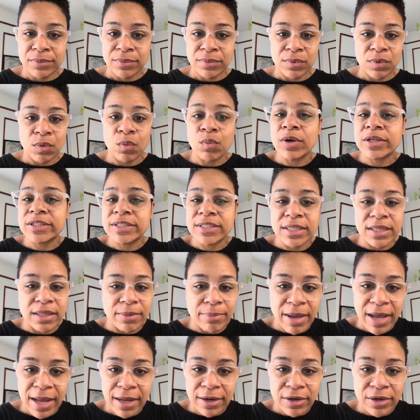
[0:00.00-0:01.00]
What's in the
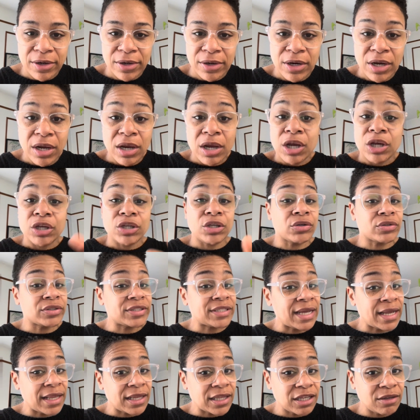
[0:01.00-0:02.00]
batter? You're
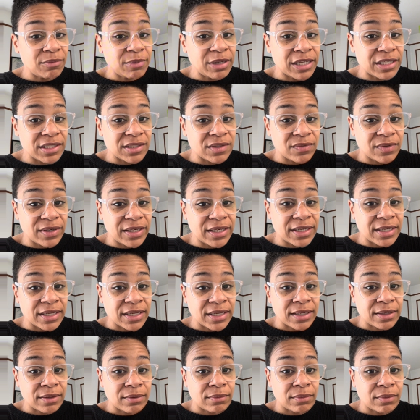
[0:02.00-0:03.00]
telling me it's
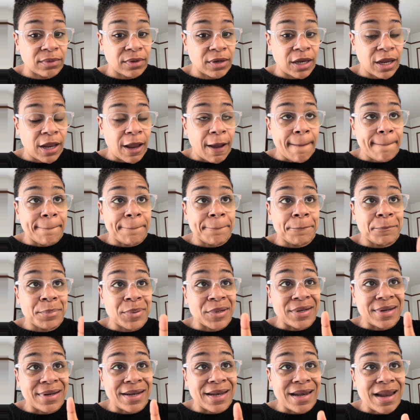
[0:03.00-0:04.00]
vegan,
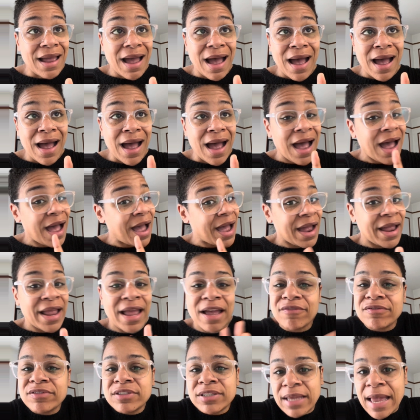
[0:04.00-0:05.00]
but I
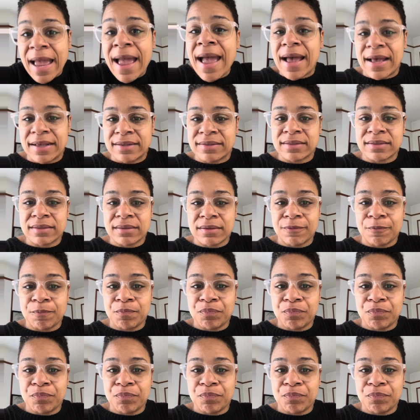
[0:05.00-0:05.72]
have to ask.